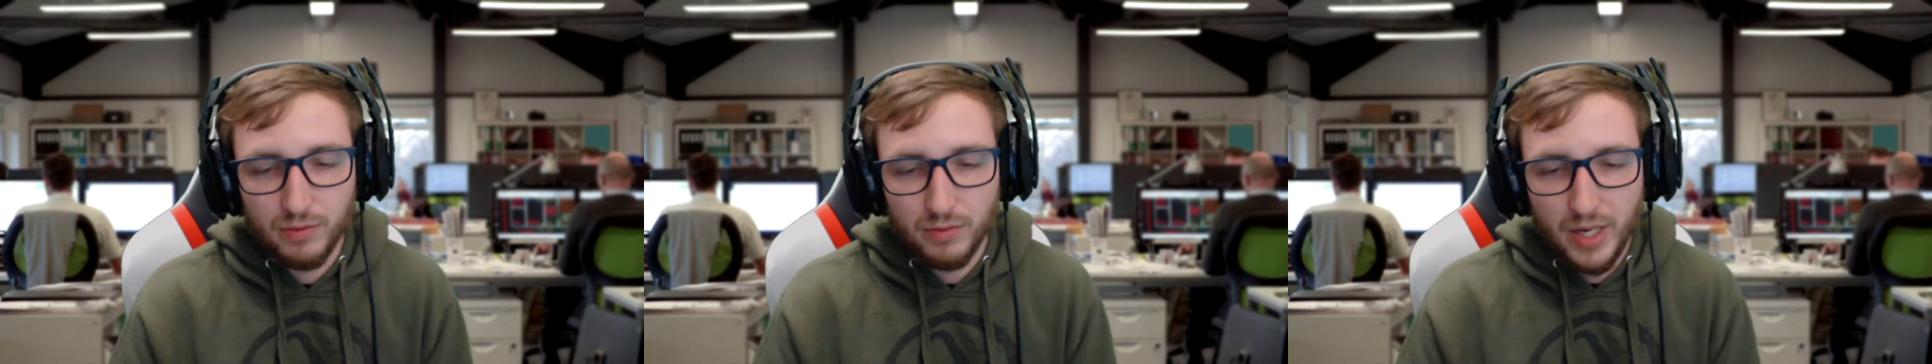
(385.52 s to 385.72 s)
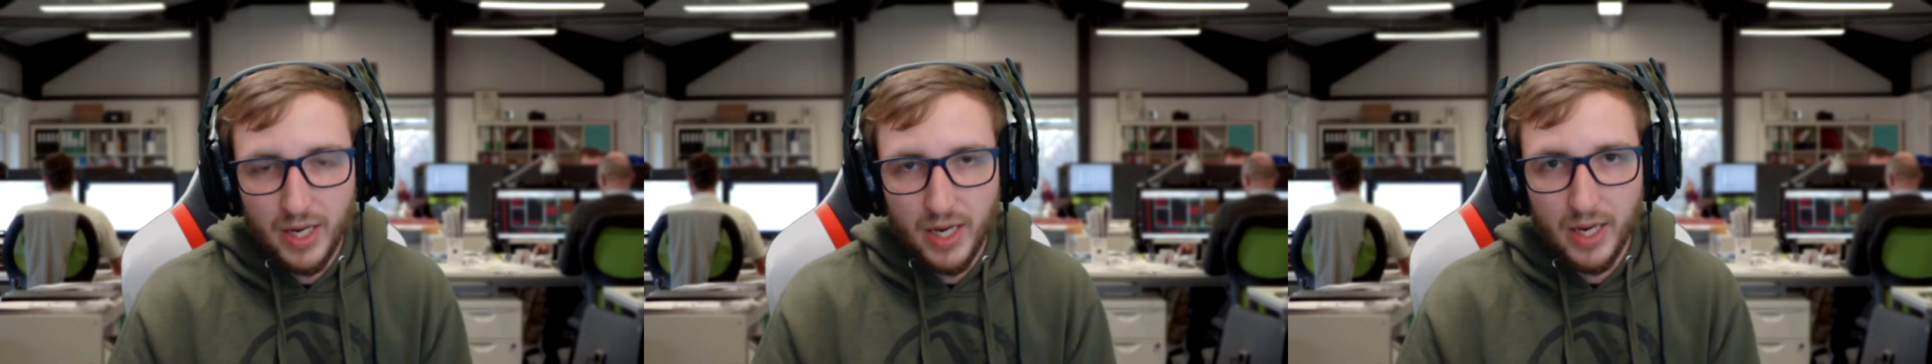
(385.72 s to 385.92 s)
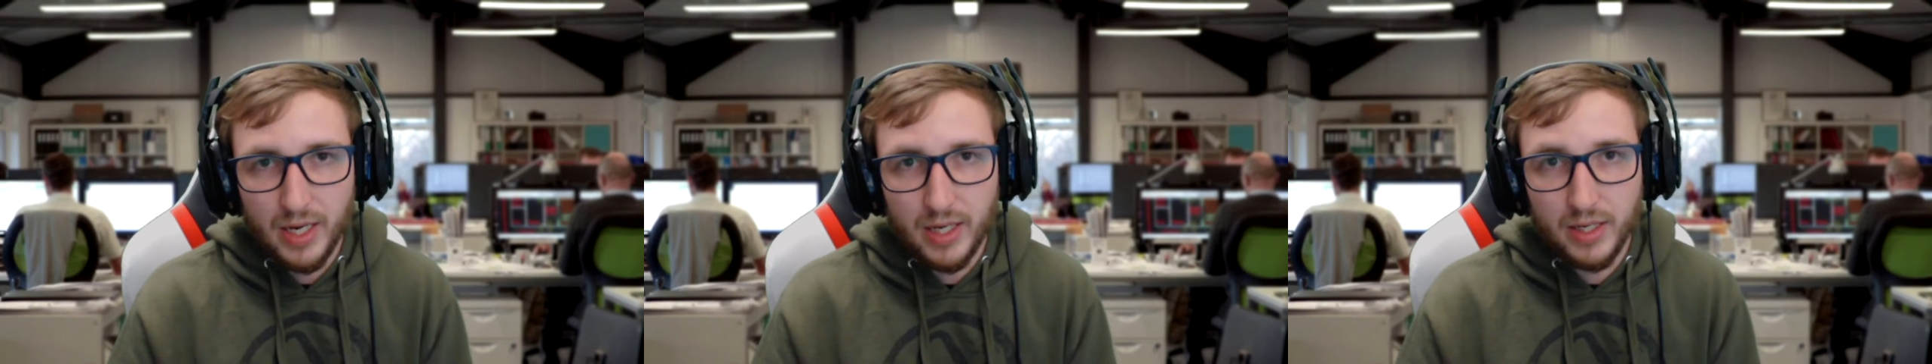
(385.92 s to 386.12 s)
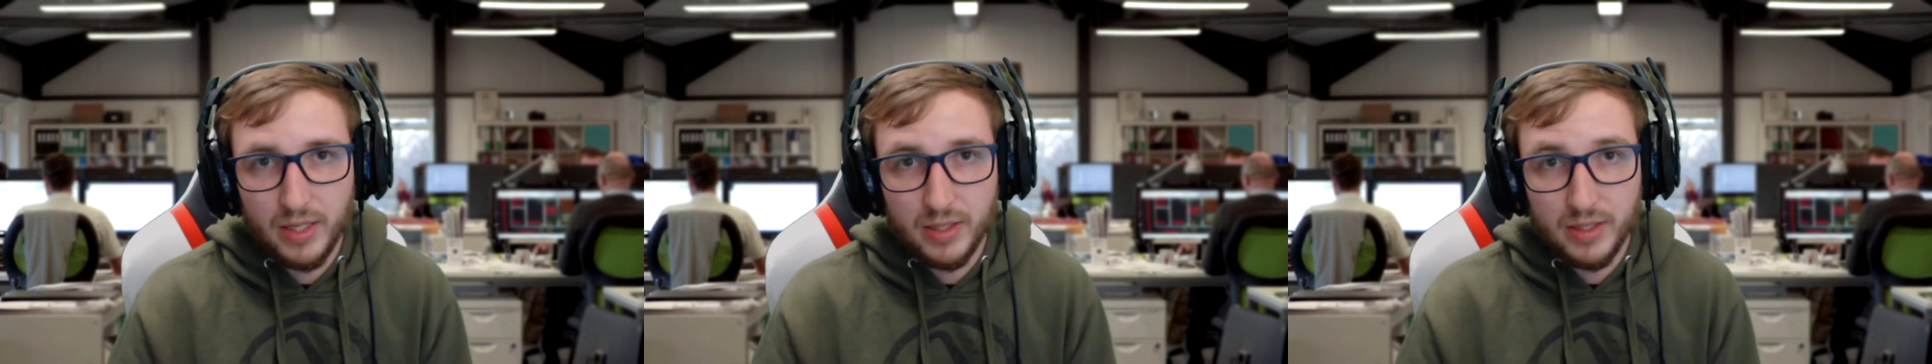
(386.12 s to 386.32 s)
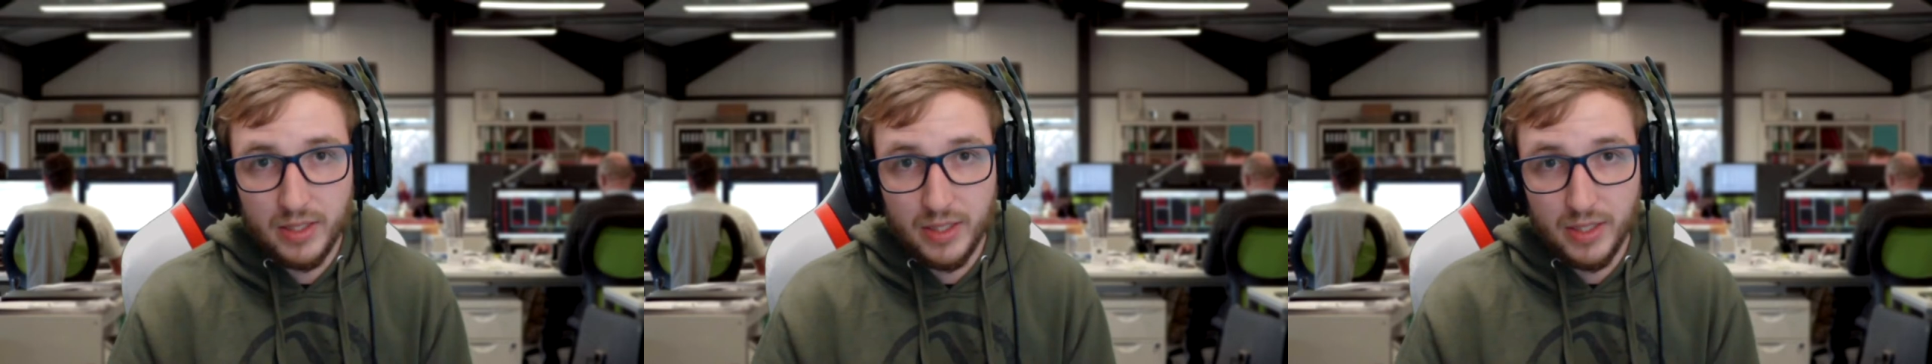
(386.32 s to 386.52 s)
right
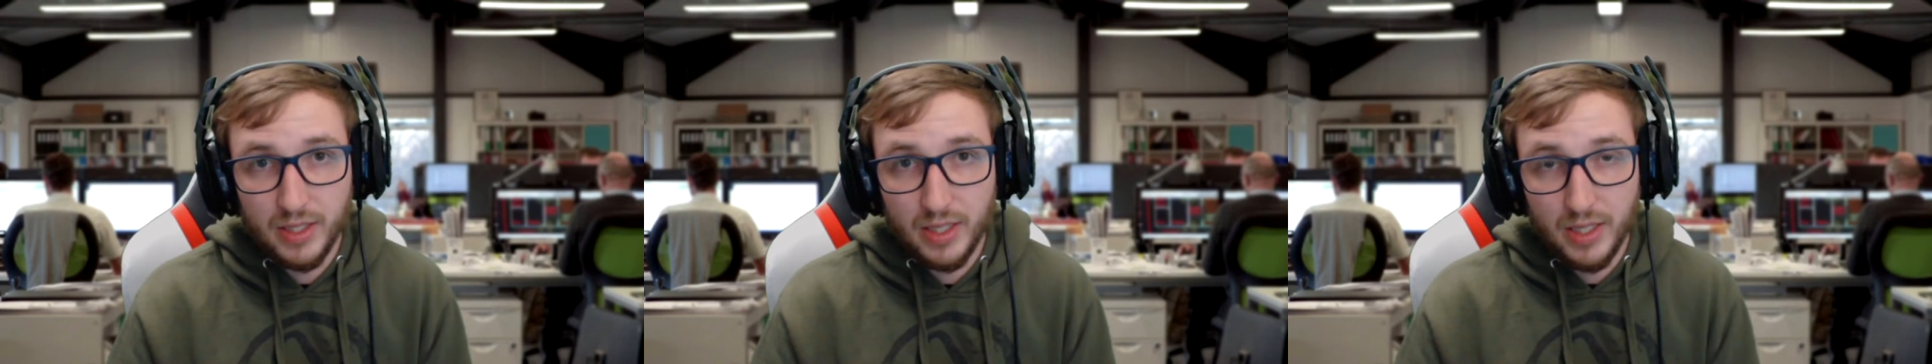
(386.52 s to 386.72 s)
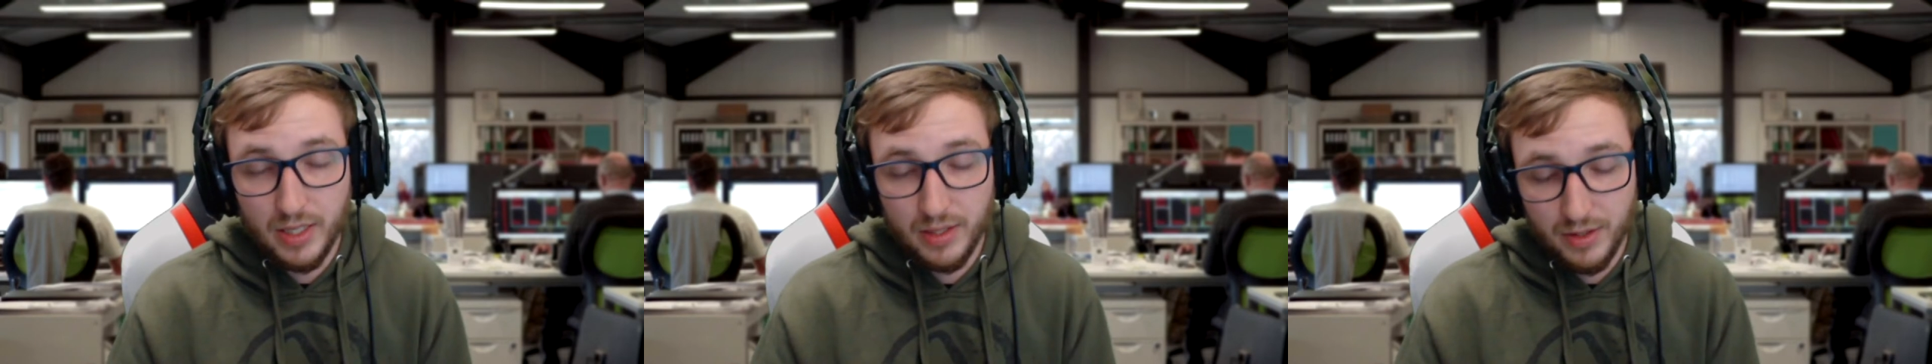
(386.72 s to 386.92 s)
hand, uh,